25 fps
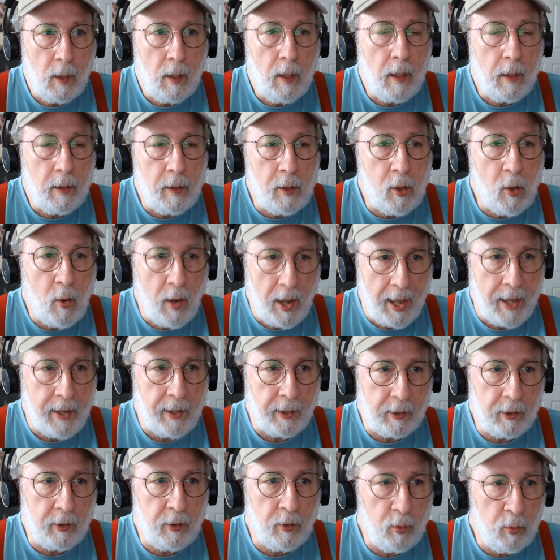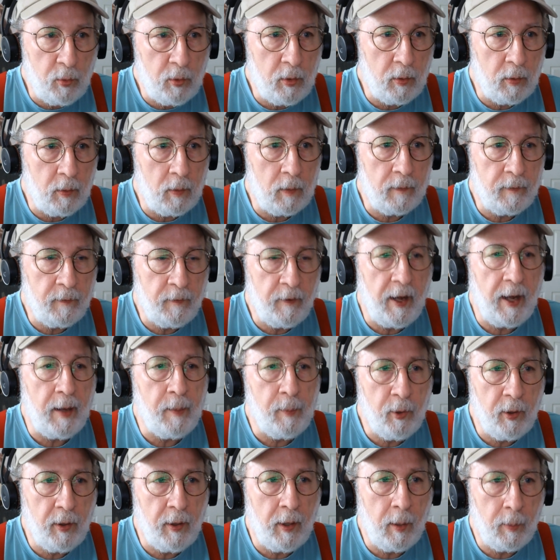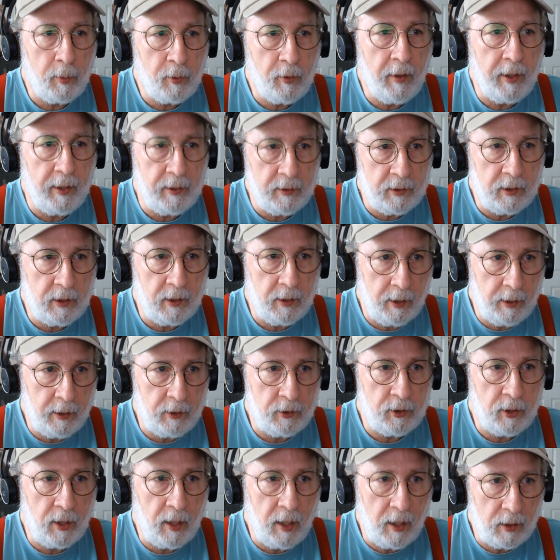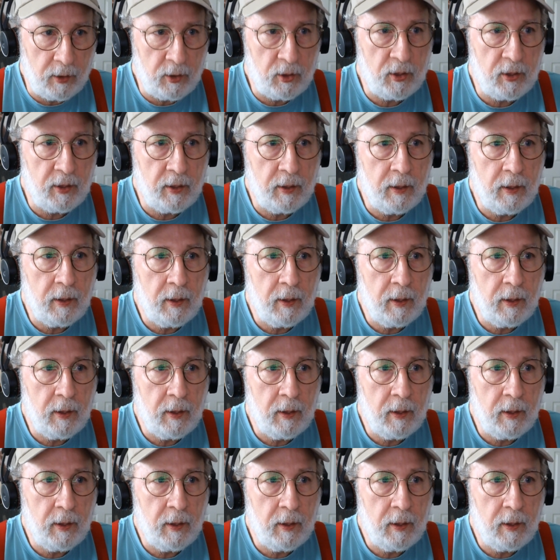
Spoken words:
You know, I had a Google Fiber upgrade today, Josh,